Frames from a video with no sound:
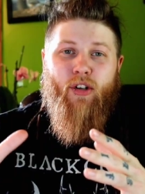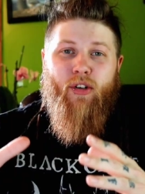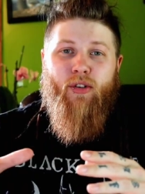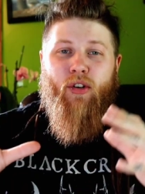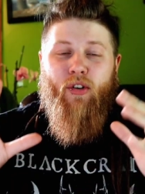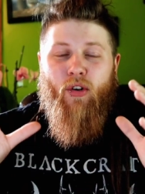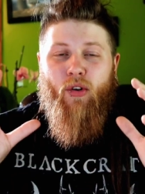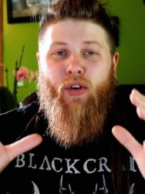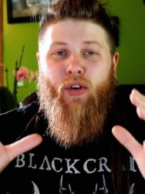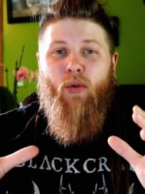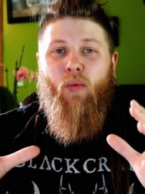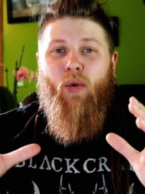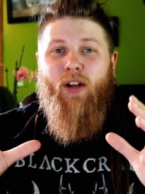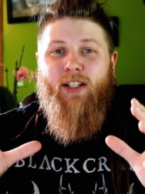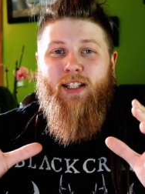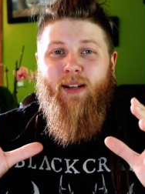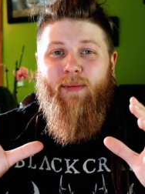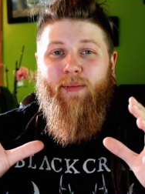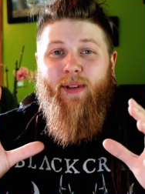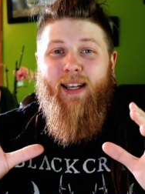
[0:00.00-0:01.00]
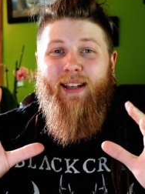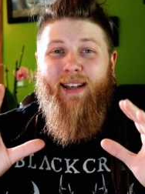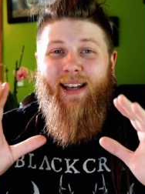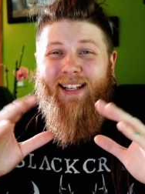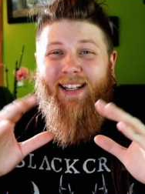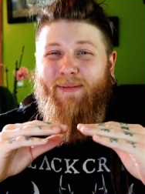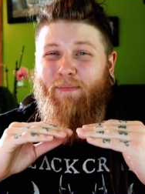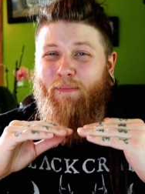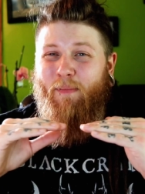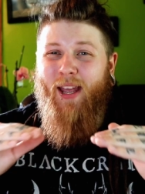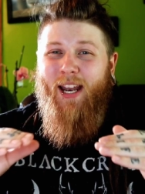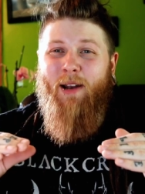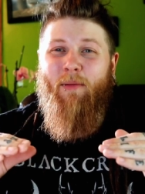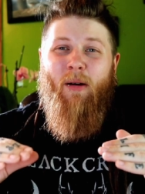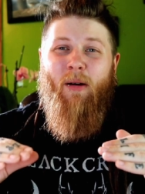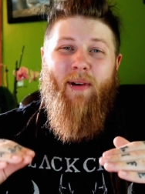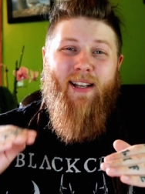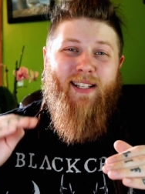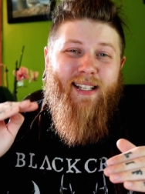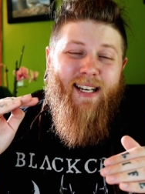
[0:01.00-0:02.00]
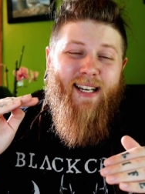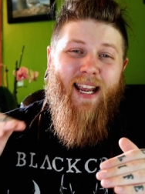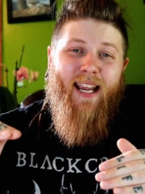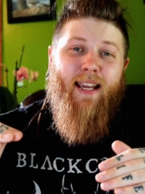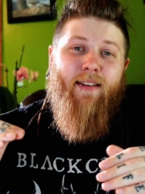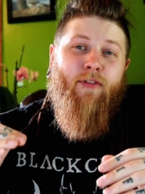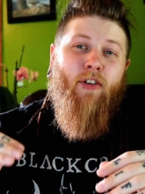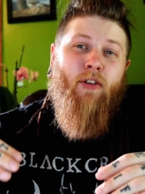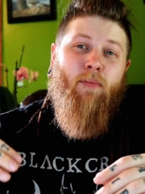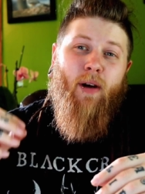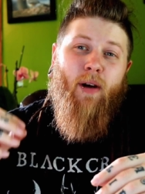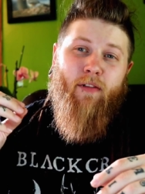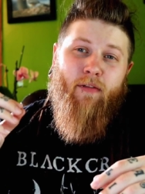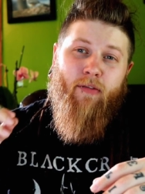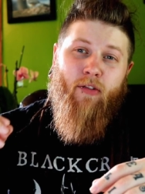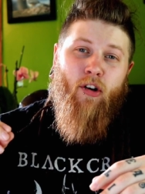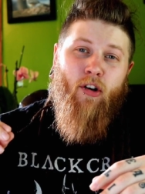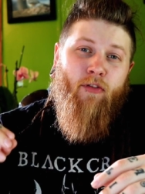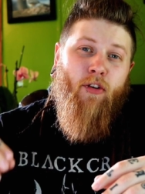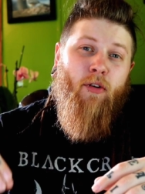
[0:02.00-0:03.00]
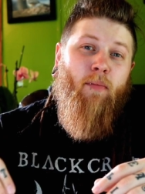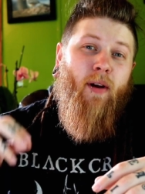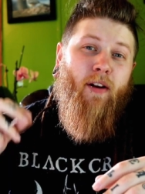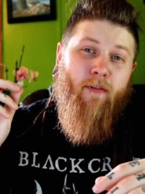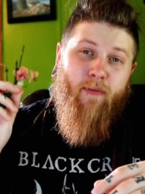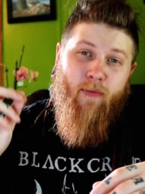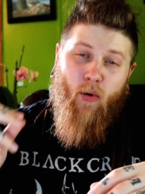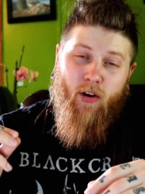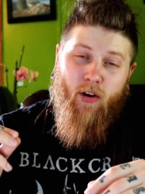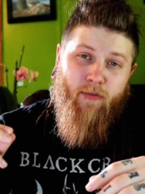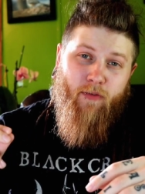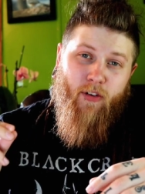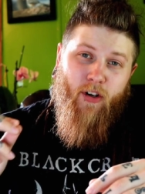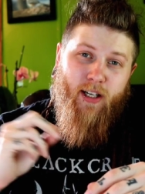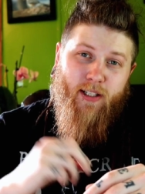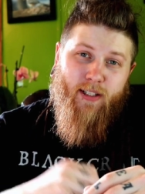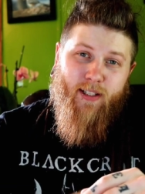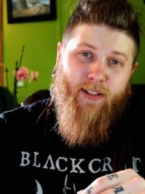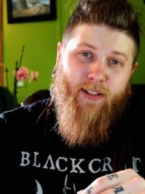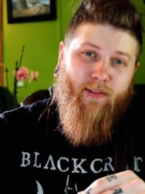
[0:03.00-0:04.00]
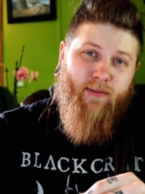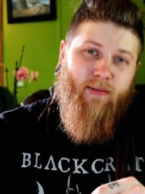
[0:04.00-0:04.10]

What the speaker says: go, you're going to want something as minimum as an 8 foot by 4 foot by 4 foot.